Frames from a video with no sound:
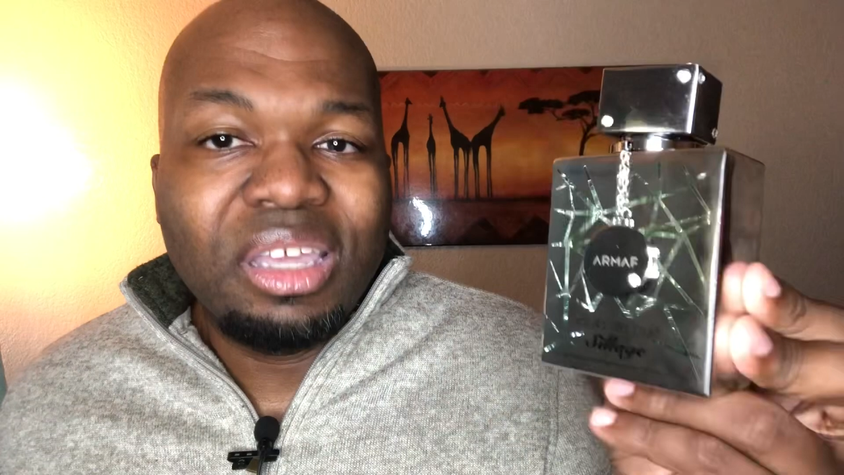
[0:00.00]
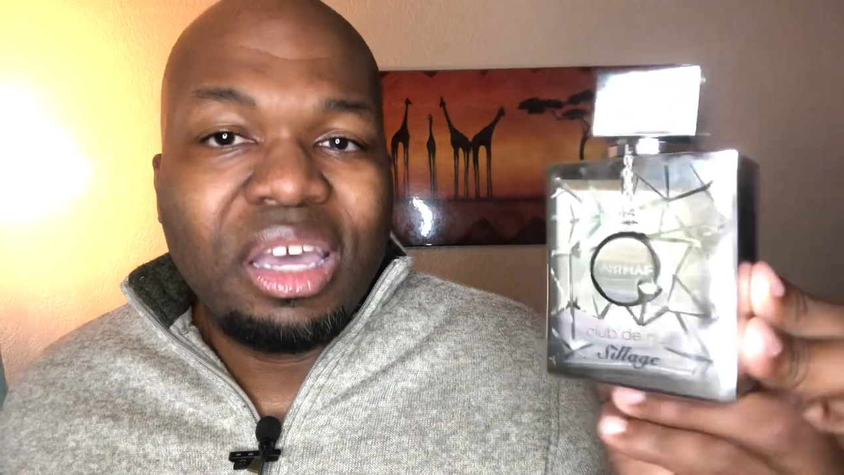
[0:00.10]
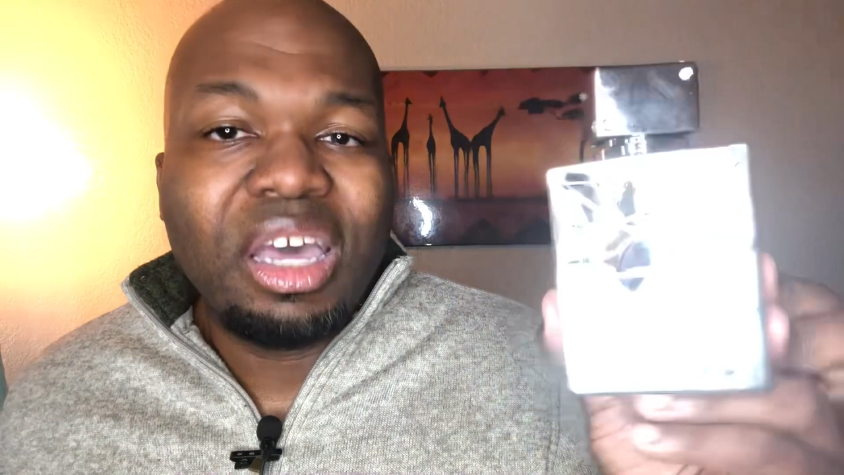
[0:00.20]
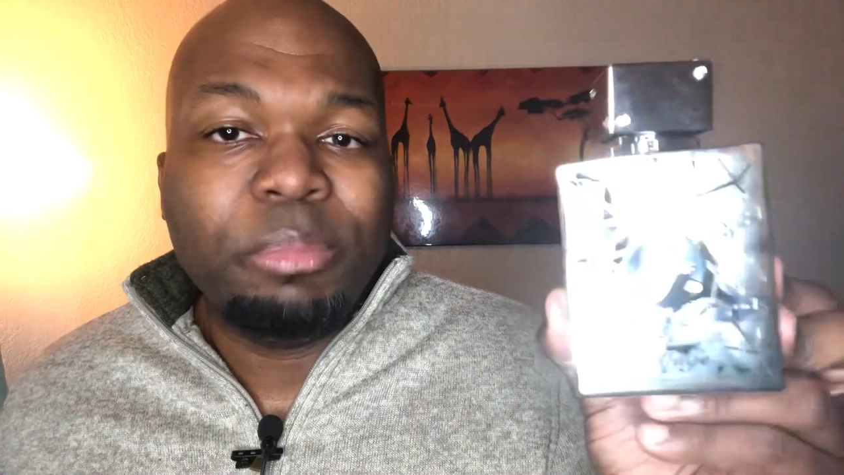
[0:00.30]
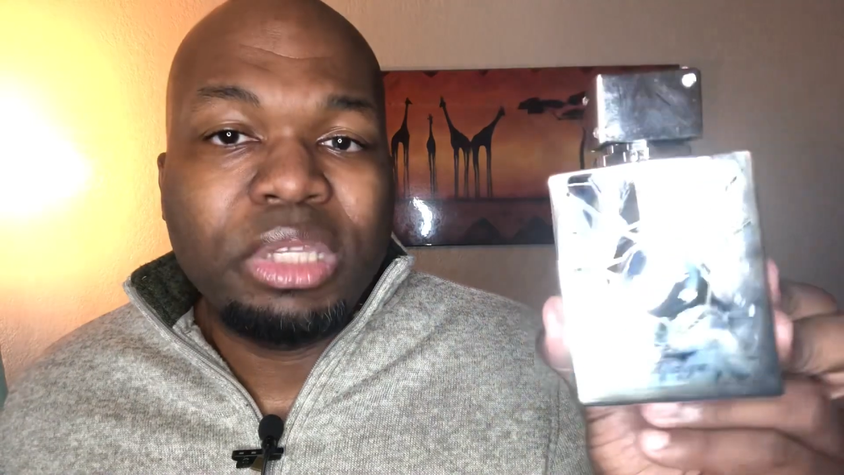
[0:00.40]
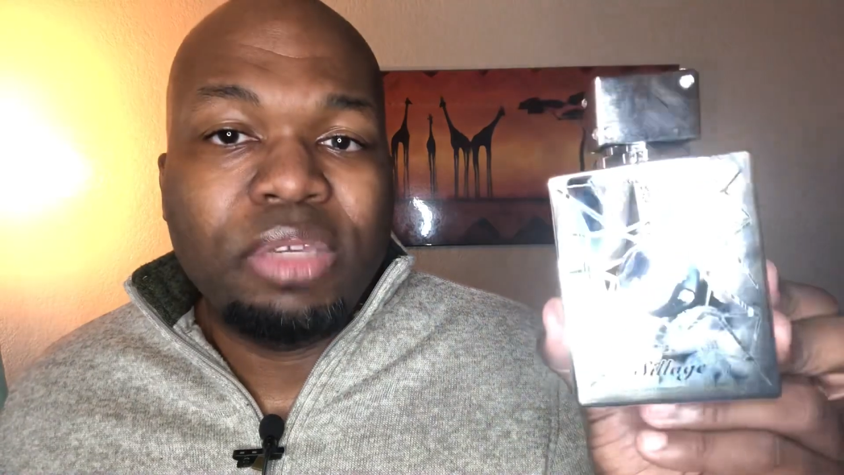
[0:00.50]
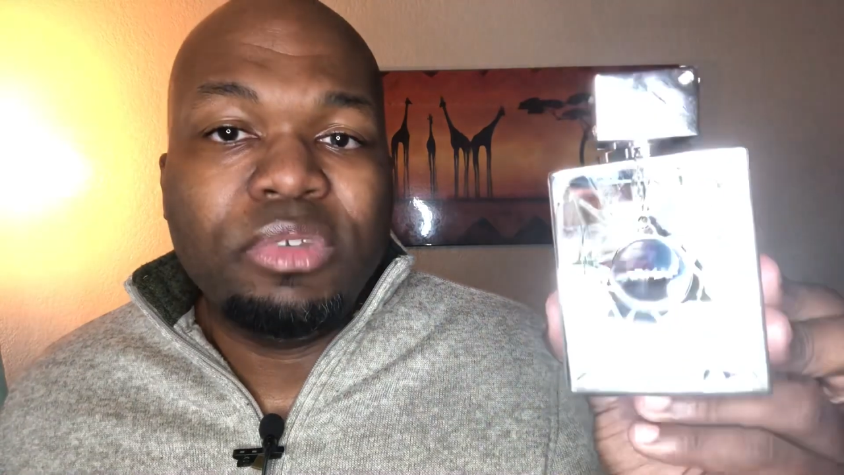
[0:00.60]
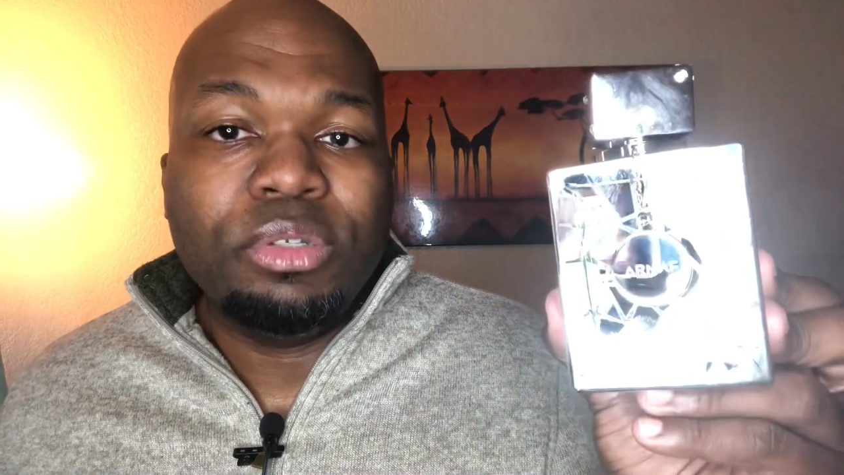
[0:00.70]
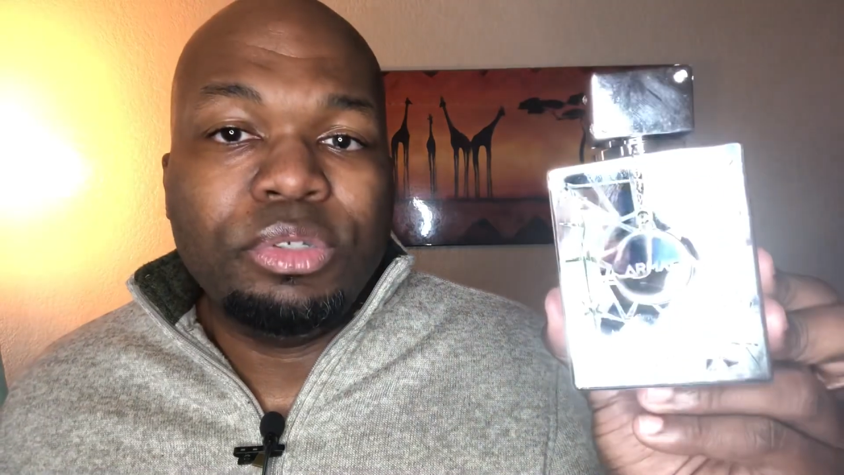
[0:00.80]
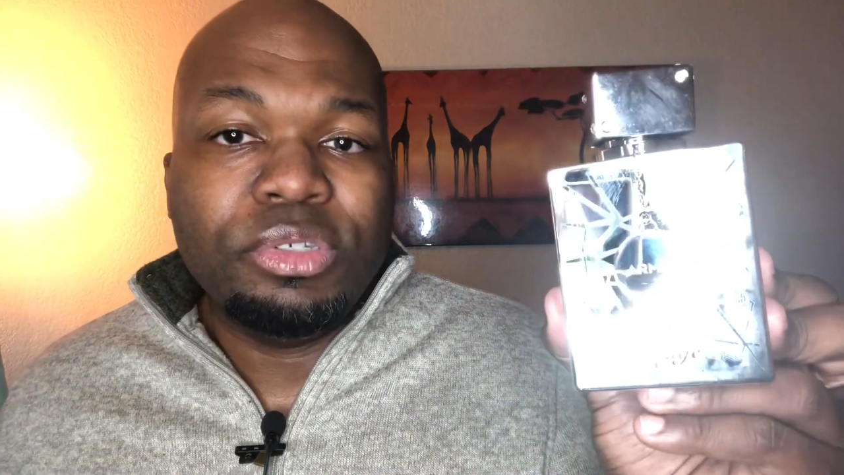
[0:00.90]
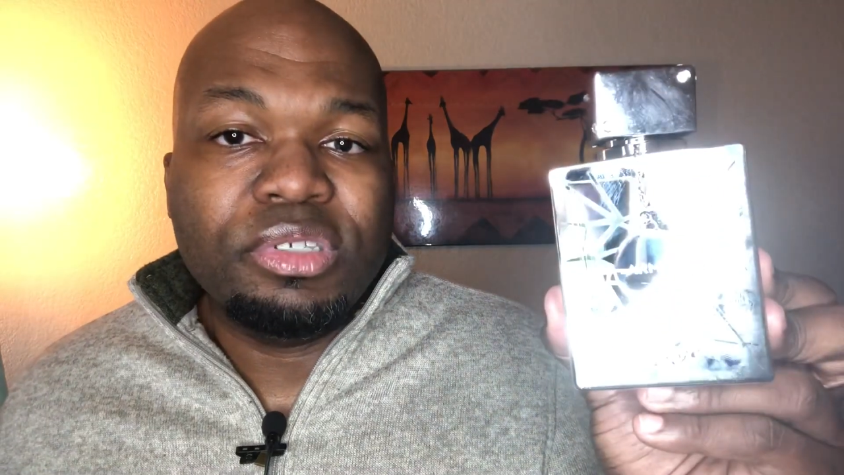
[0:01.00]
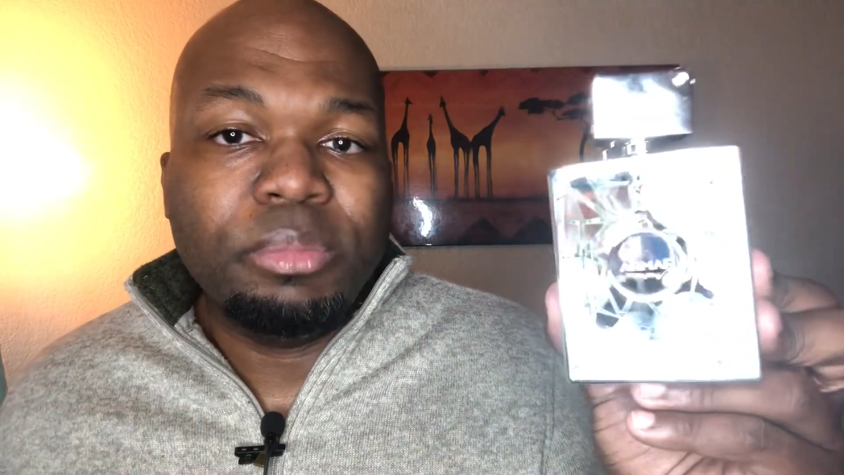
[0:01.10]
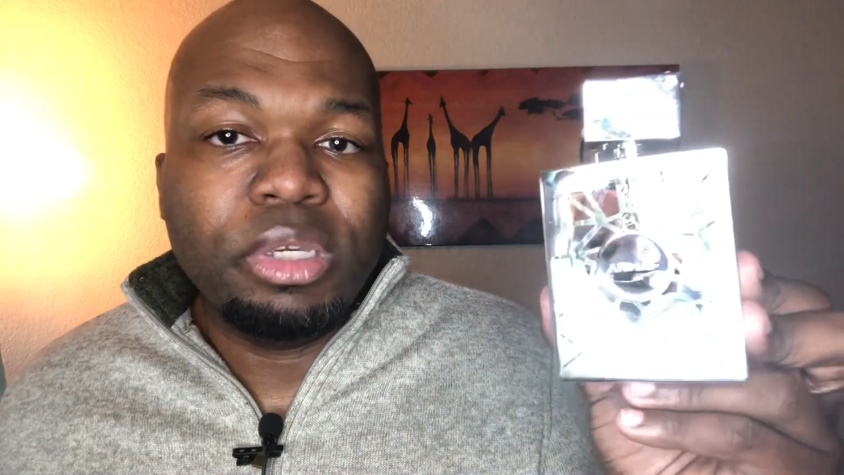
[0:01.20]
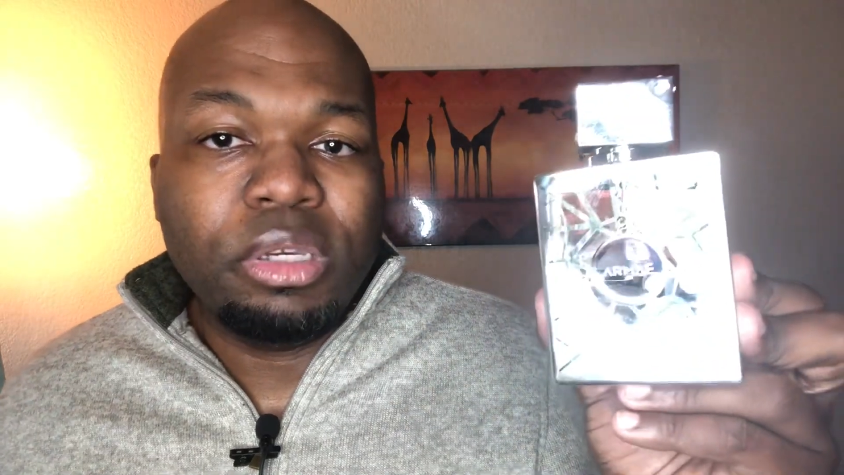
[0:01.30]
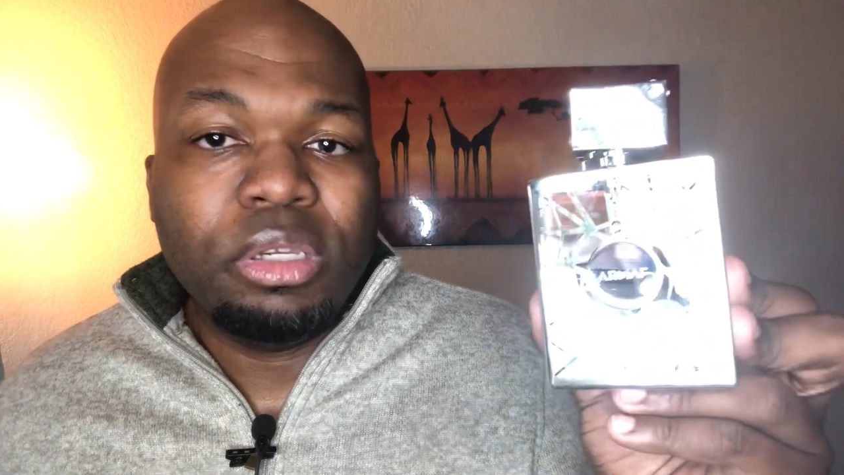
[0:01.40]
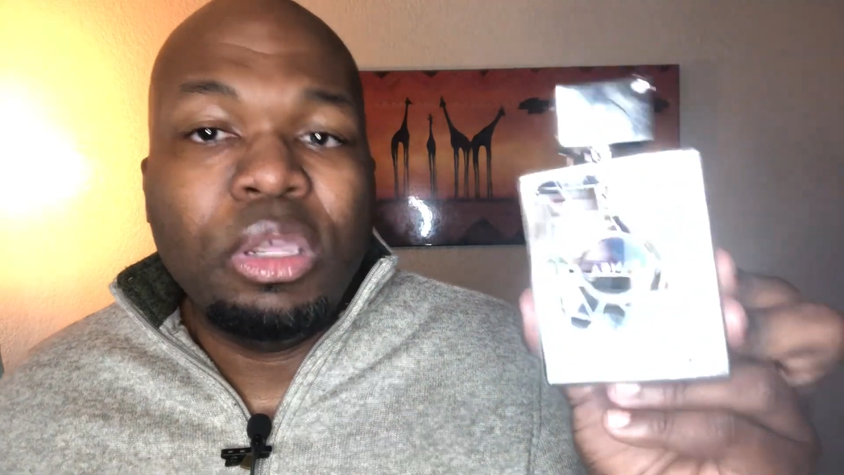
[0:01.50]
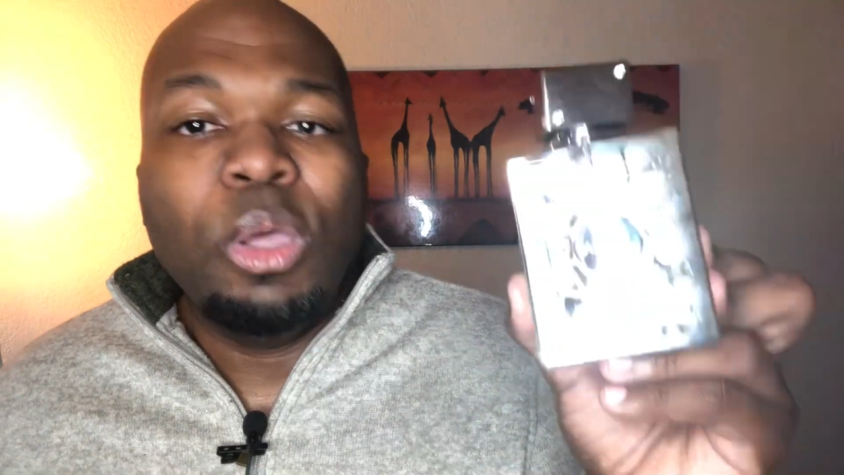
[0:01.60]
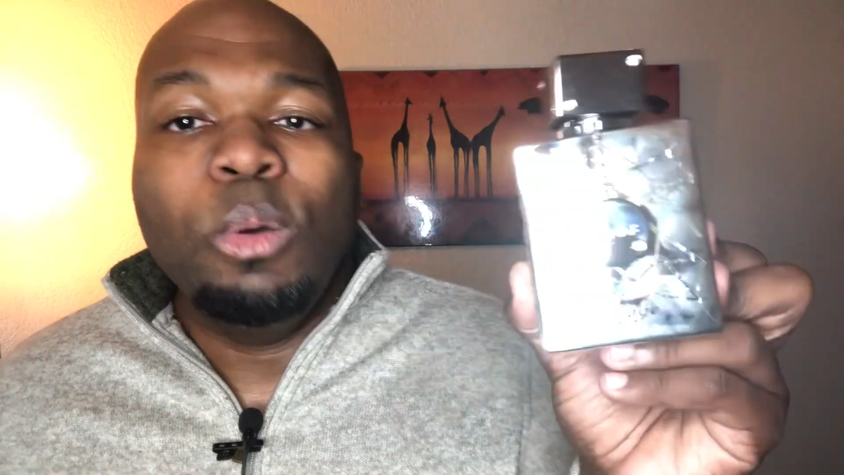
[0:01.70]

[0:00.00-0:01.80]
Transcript: I believe it'll do you some good.